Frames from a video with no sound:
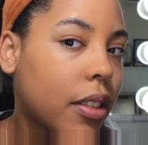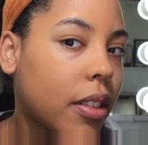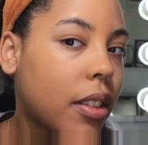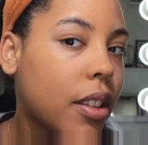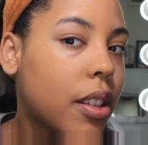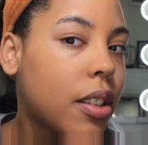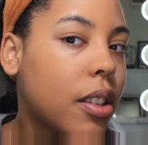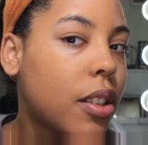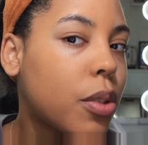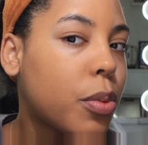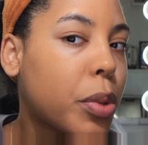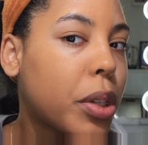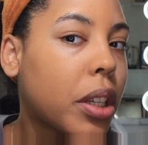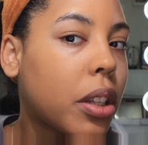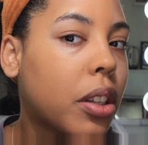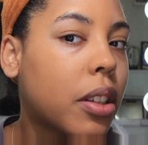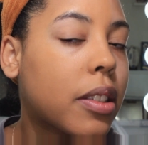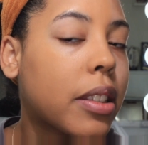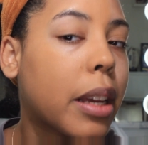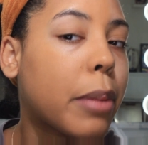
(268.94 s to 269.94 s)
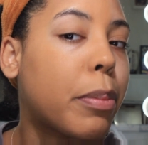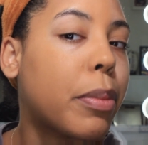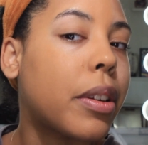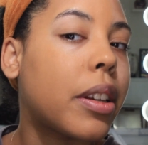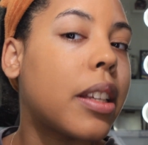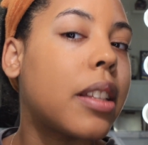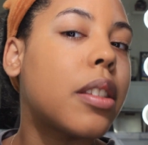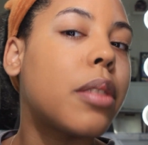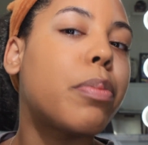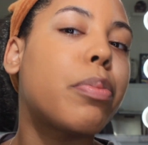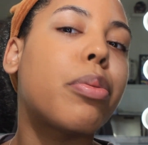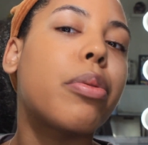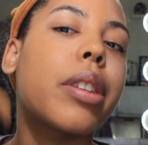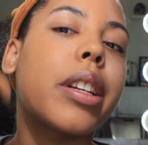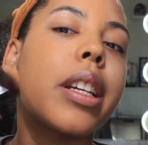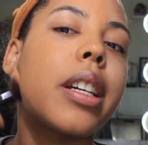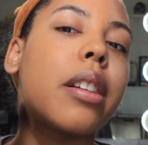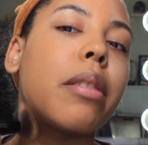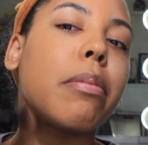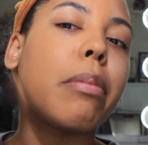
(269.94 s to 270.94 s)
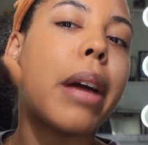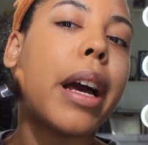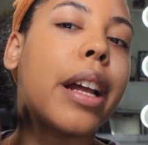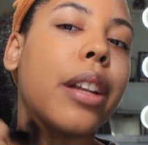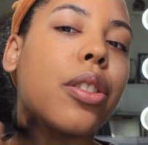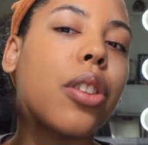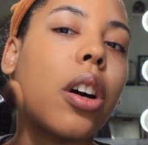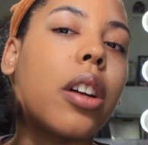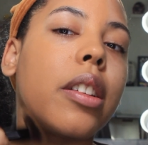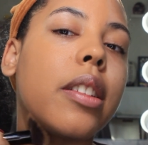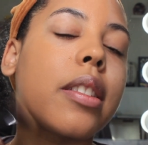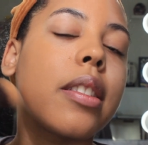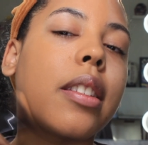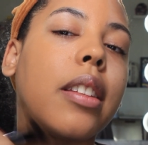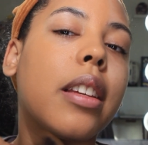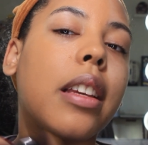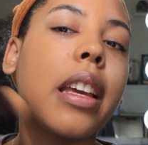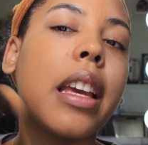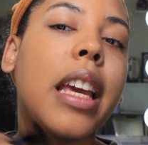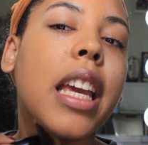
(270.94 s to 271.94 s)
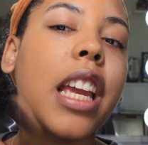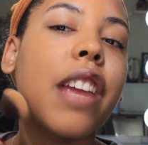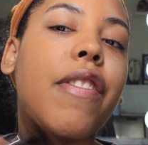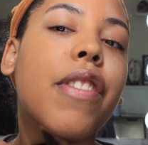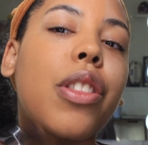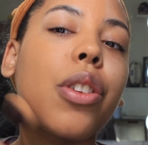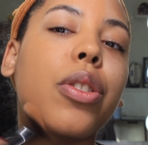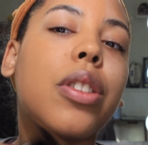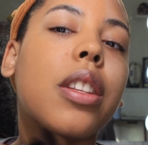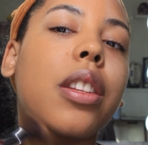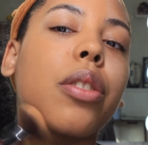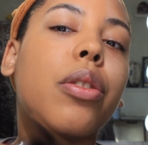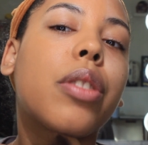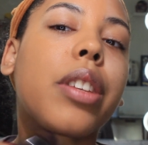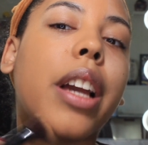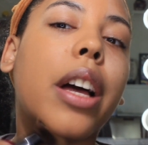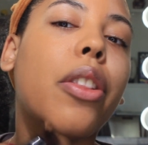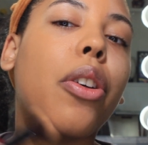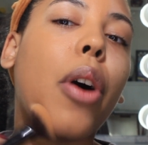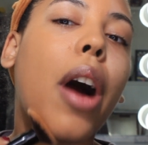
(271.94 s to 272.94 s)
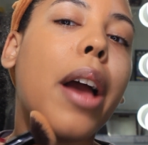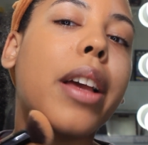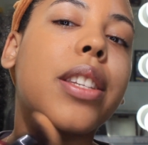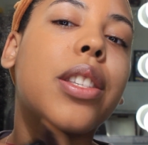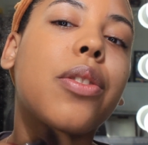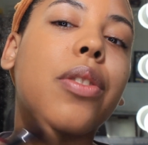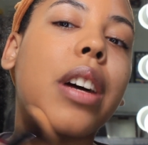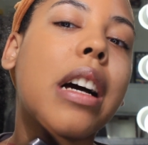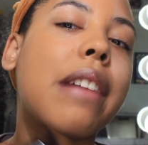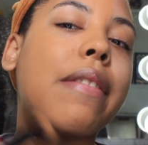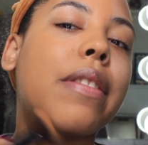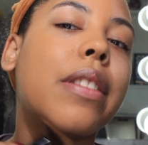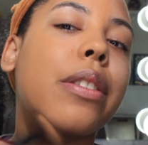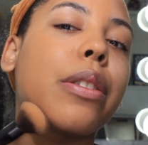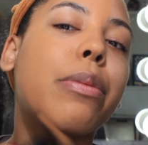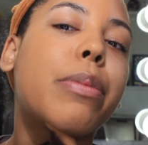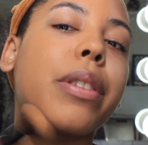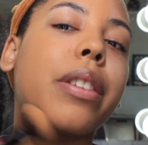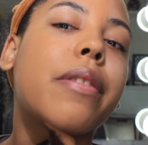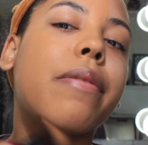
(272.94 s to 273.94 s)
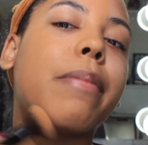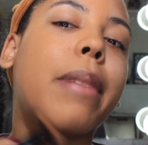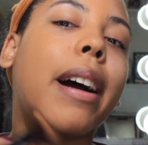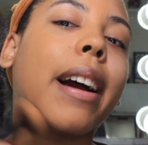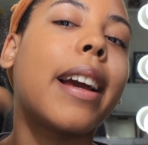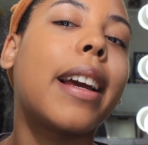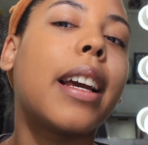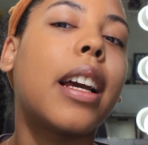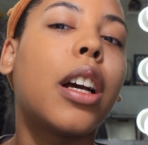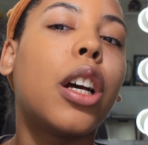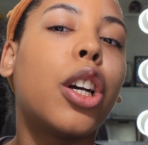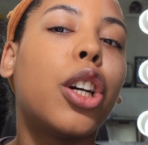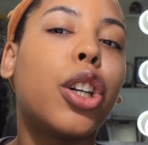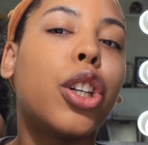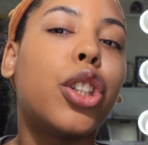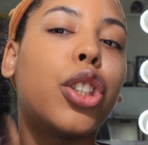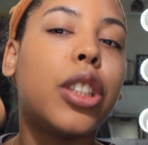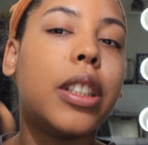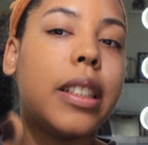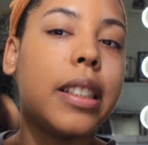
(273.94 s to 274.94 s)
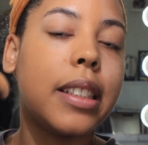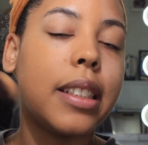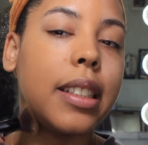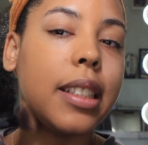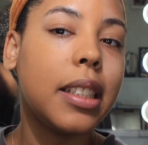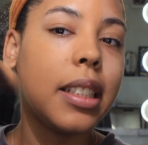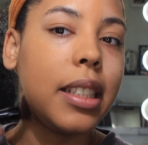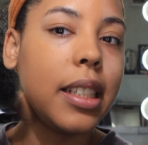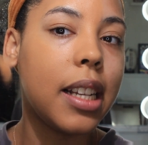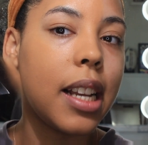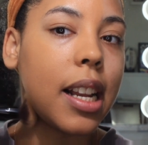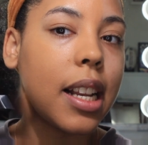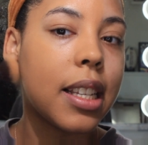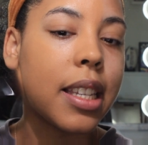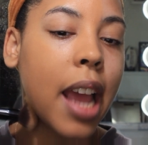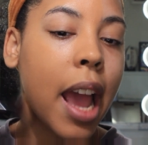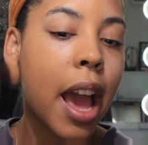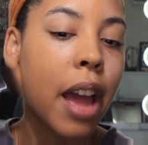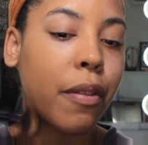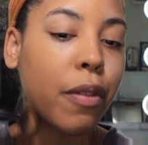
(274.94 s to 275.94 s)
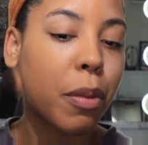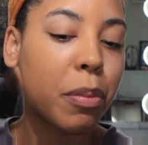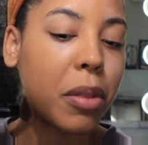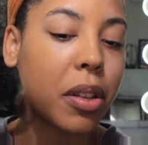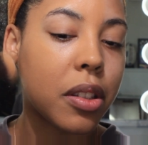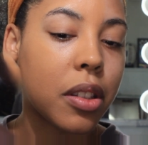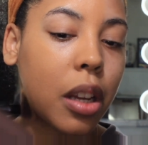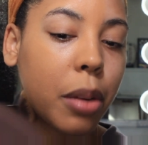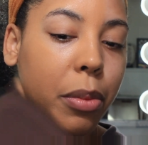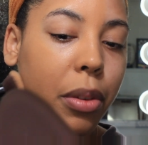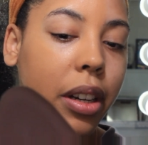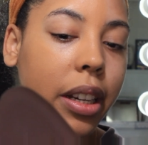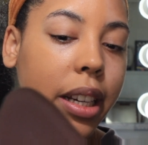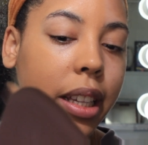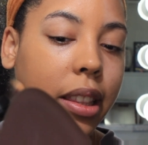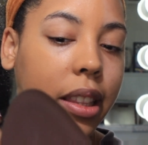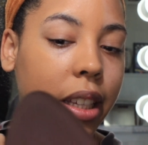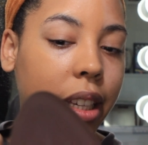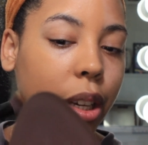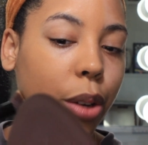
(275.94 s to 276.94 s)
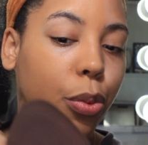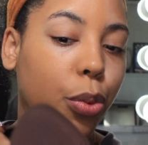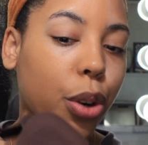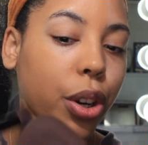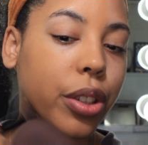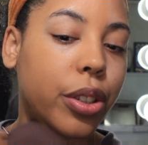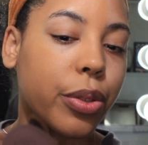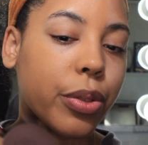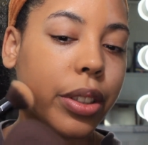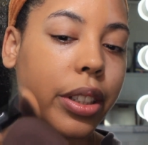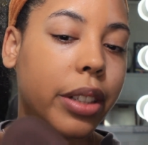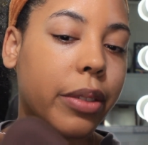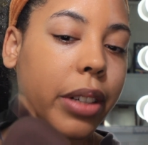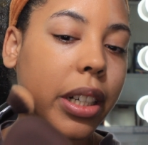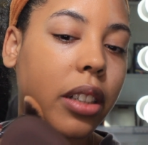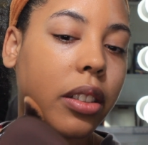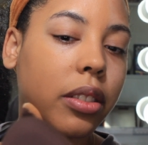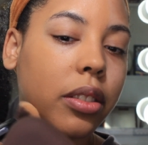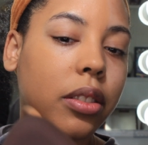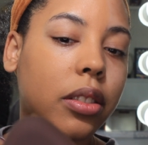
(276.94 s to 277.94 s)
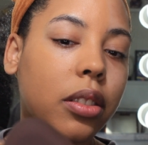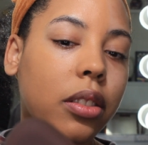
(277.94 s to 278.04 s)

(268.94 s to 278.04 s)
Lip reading: this is what it looks like, but it's a pretty good match, honestly. Even though it's a little yellow, I still have a little bit of my tan from the summer, and I think it works really well.